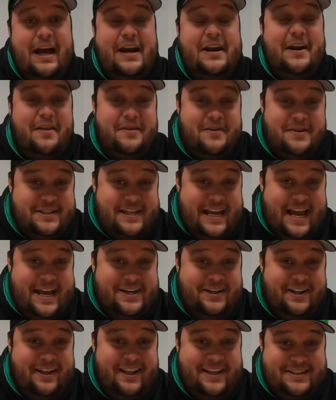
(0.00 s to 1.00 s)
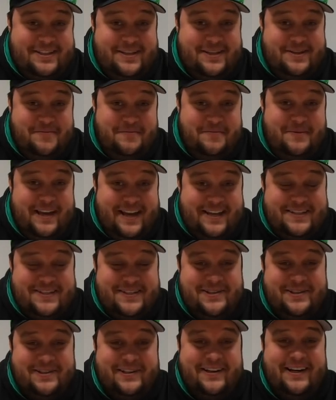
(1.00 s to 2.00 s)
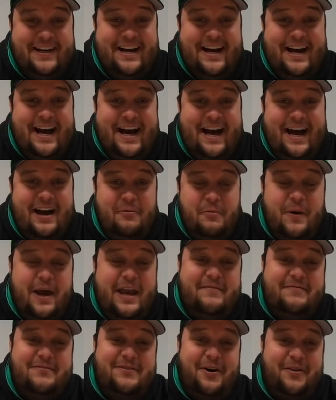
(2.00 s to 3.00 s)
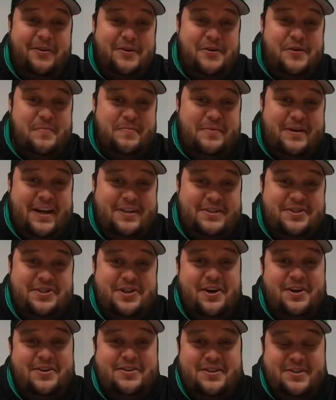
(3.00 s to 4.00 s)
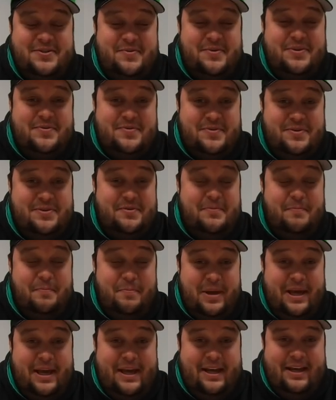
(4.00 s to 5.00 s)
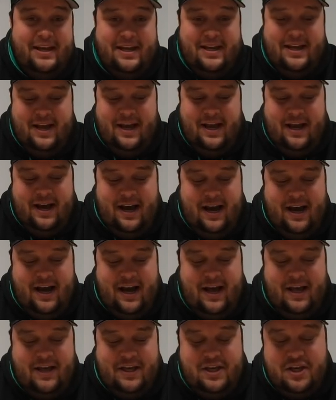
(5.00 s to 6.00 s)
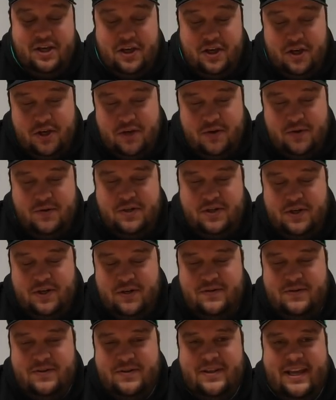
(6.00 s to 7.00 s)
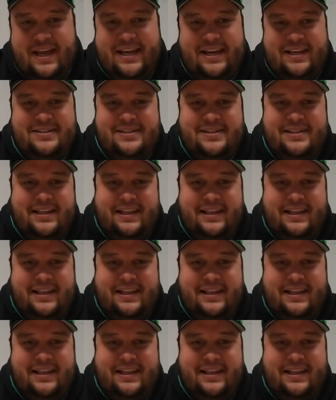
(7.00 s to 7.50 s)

another Daniel at the UPS store, waived all the UPS charges, which was big. Huge thanks